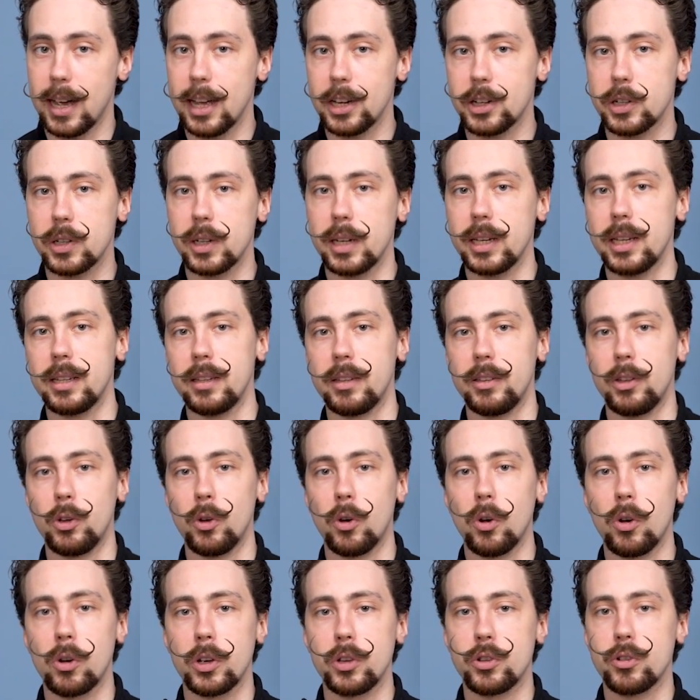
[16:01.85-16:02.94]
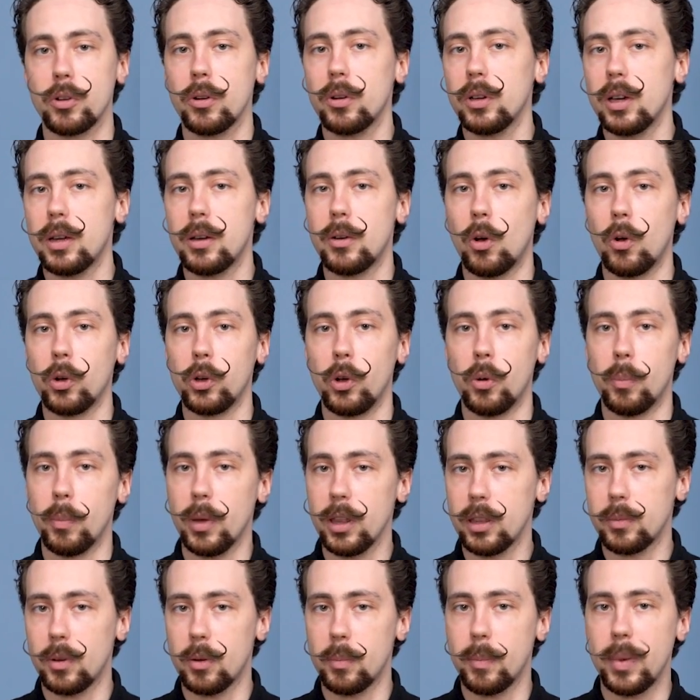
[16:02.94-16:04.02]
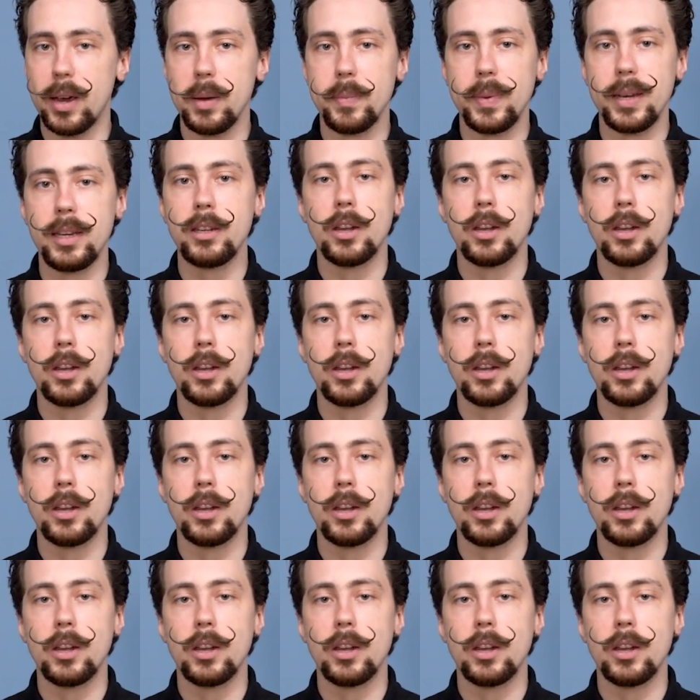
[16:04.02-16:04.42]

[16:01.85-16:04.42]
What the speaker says: actually your controller or your motherboard may be